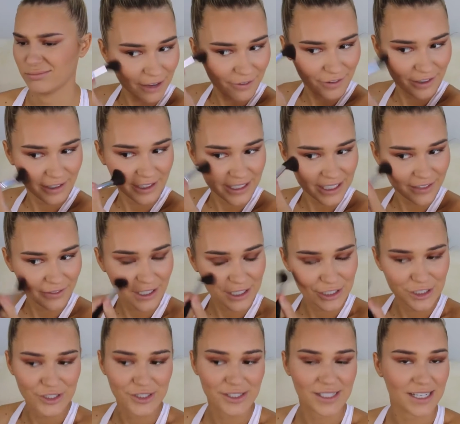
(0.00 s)
I feel like if I
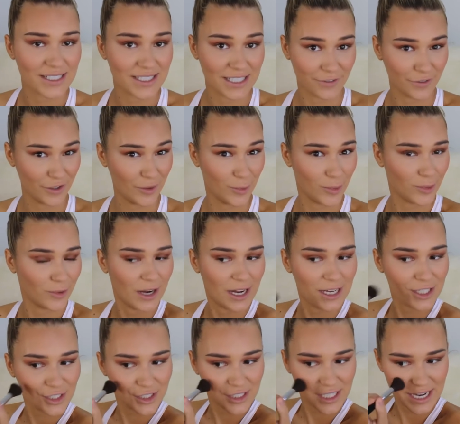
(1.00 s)
used a different
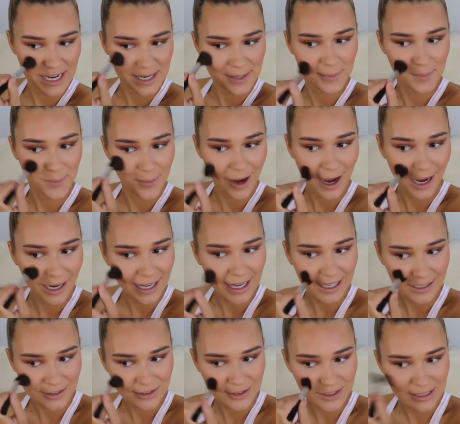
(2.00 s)
brush, it might
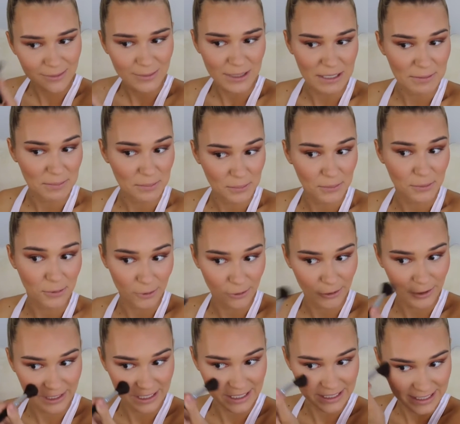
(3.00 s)
actually be
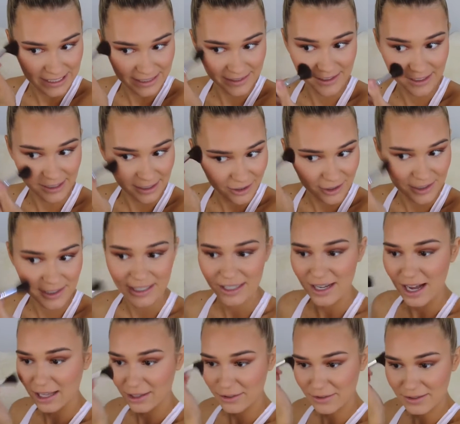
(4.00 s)
pretty decent because the
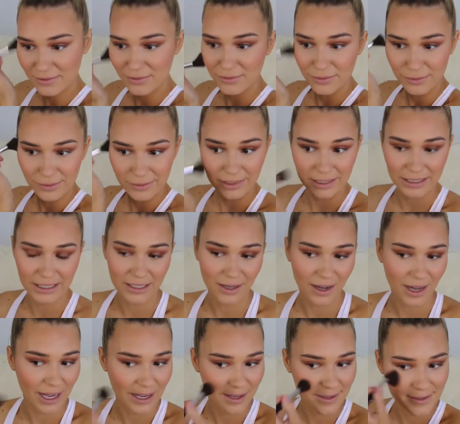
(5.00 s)
color is really
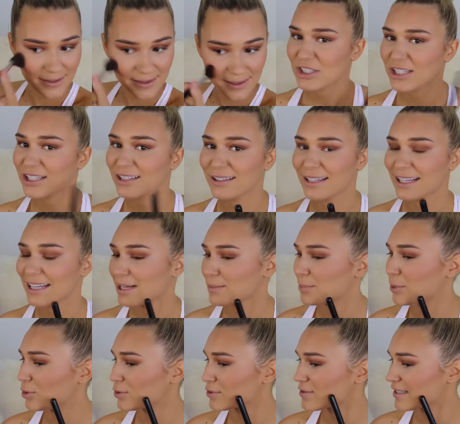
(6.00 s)
nice. To clean
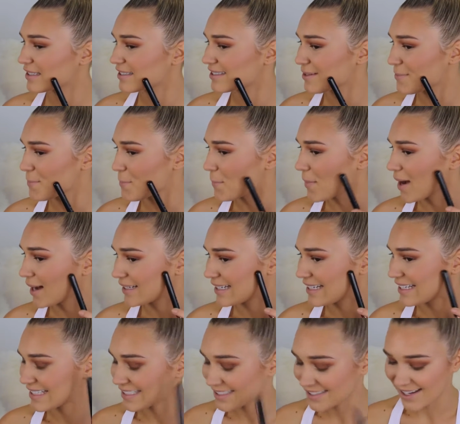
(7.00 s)
up all this
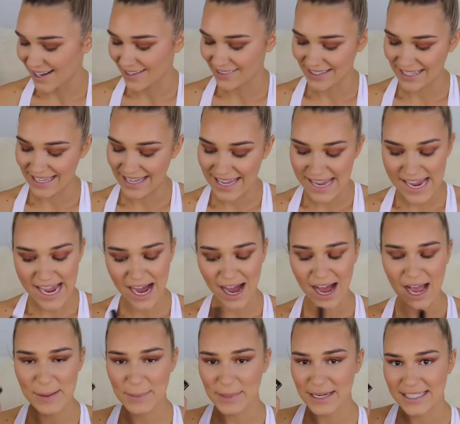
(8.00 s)
muddiness under
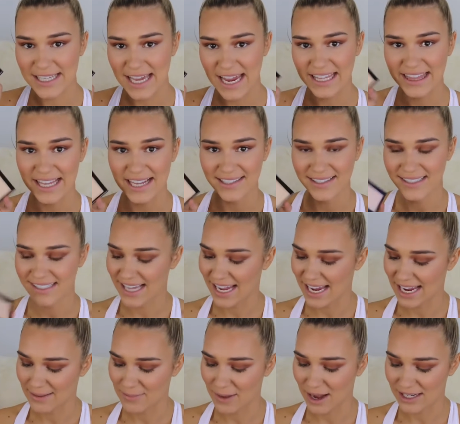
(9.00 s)
here, I'm gonna take that
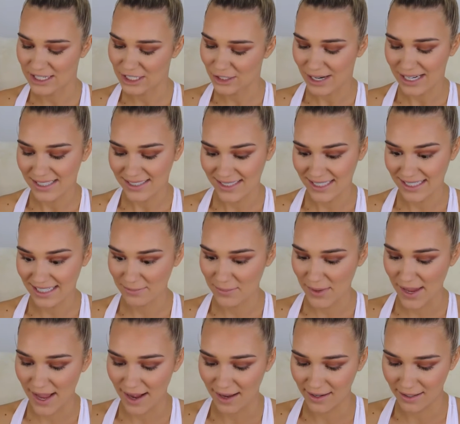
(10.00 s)
same under eye setting
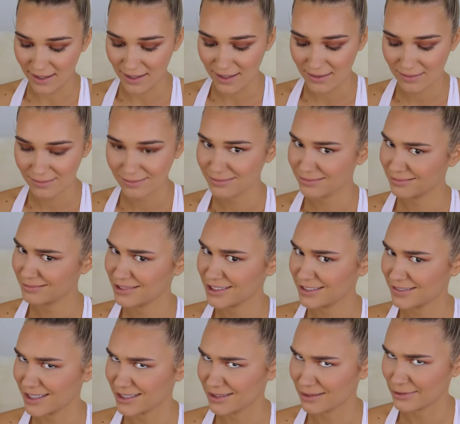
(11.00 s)
powder,
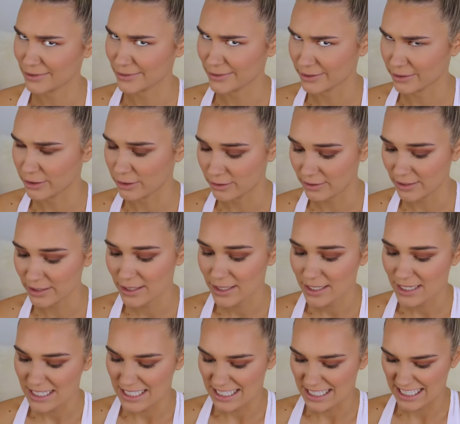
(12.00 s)
if that's what you want to call it,
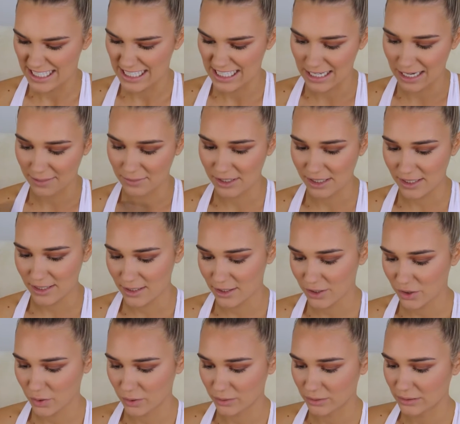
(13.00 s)
and I'm just
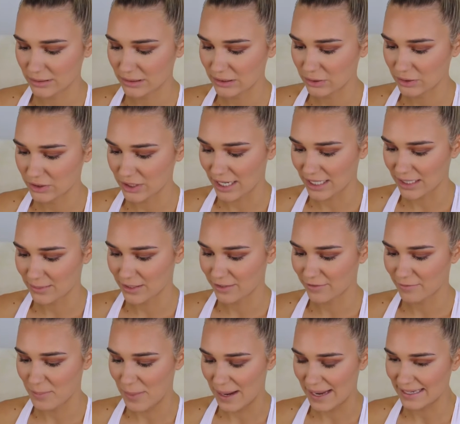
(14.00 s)
gonna do a little tiny bit
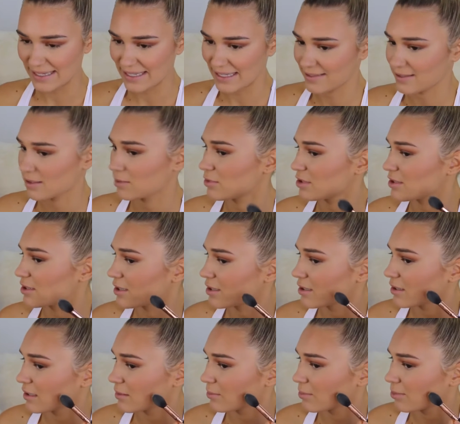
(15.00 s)
of baking. So I'm just
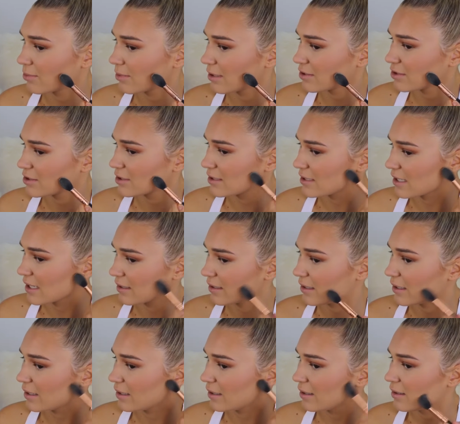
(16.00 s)
gonna like brush it down
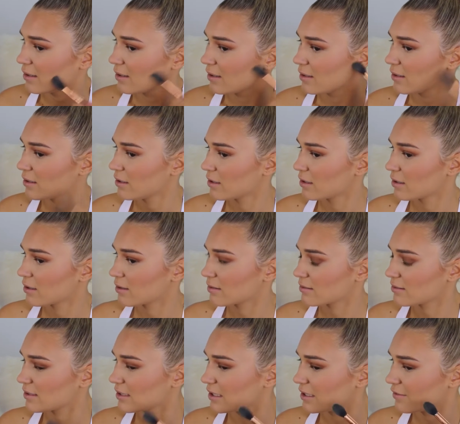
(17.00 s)
there.
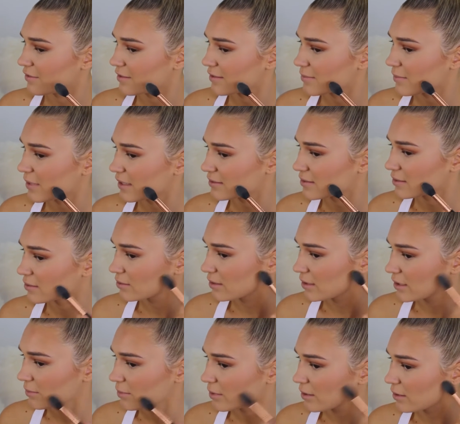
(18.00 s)
Let's see if this makes it
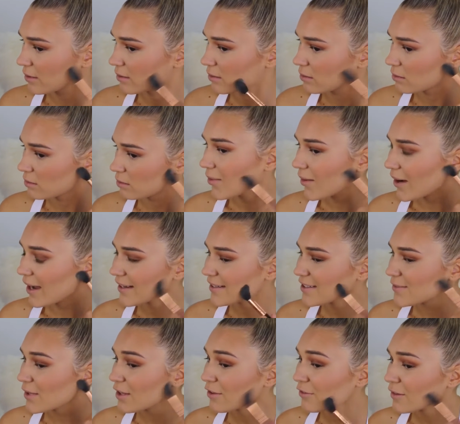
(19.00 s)
look any better. Why
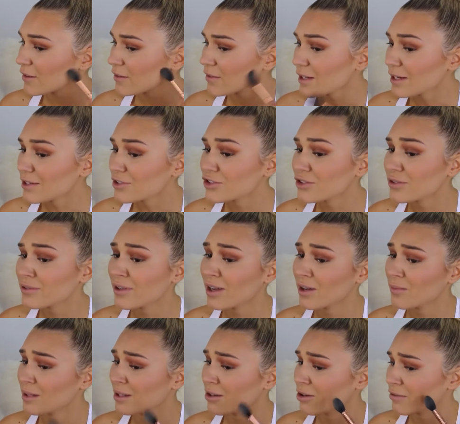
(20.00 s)
is my foundation
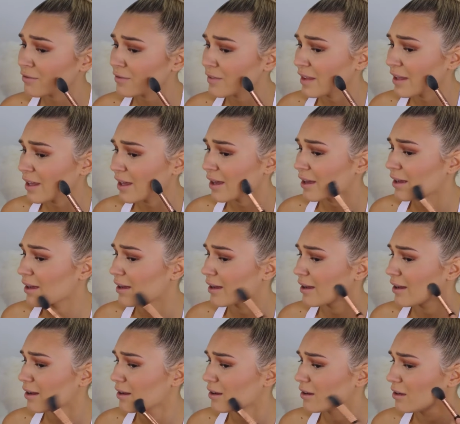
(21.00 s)
coming off
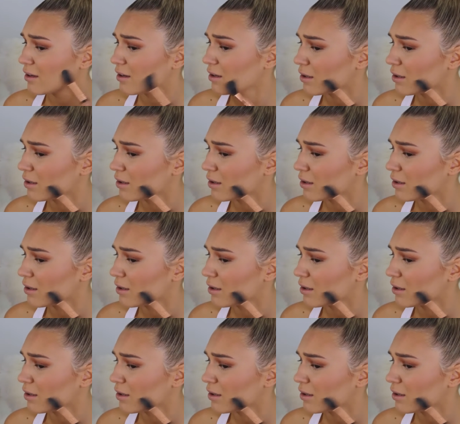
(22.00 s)
there?